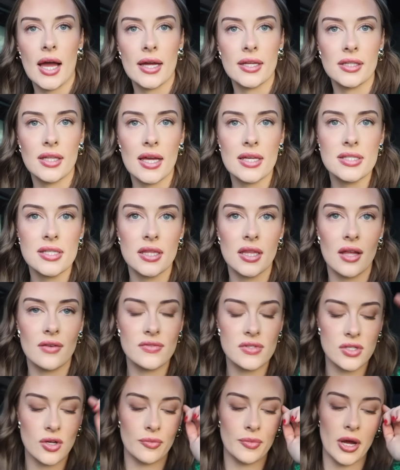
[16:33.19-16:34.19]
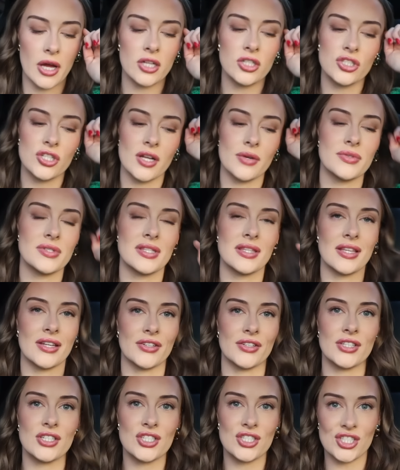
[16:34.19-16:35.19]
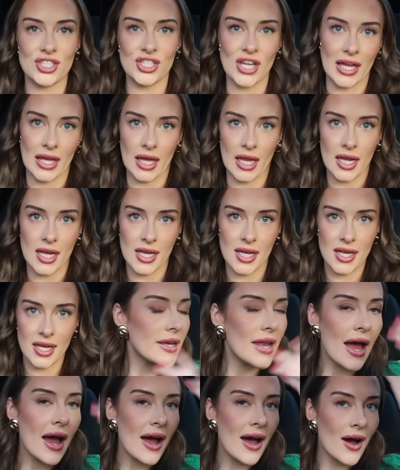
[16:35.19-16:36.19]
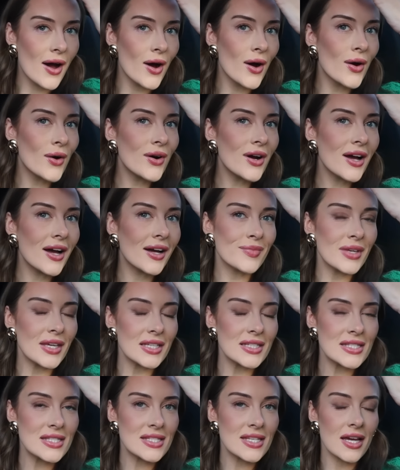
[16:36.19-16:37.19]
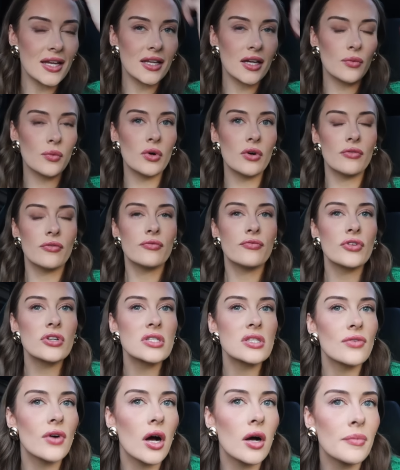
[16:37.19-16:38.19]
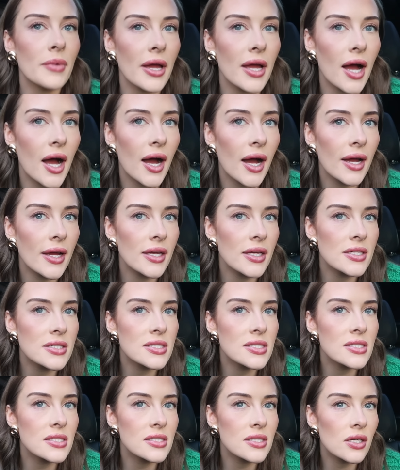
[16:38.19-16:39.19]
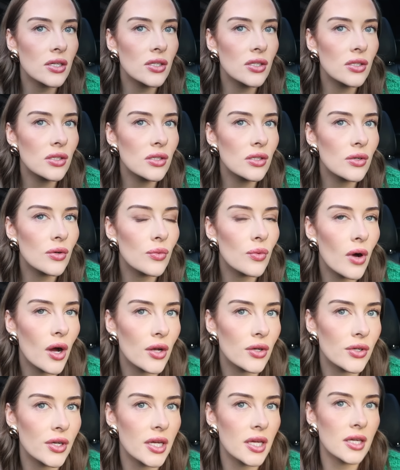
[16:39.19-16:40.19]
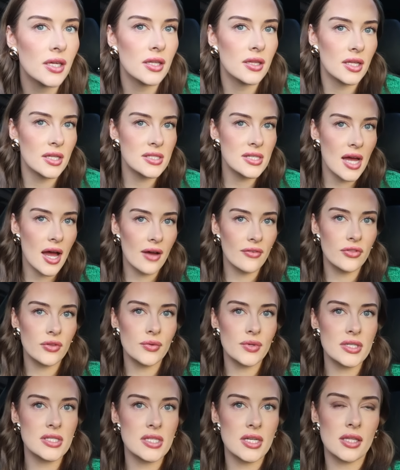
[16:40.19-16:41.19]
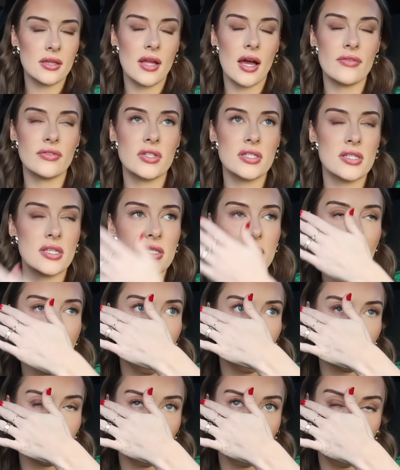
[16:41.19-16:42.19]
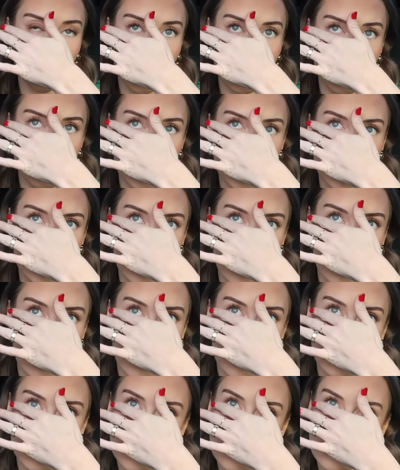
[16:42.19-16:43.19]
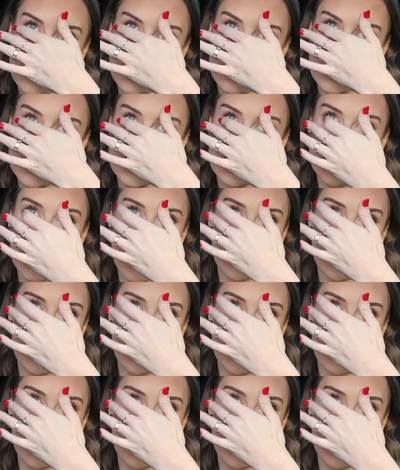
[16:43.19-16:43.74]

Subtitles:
idolize and love so much, and I was literally shaken. Now, me and Sienna, well, first of all, my eye is still watering, and that's half the reason I left, because it's actually driving me insane. I don't know if this has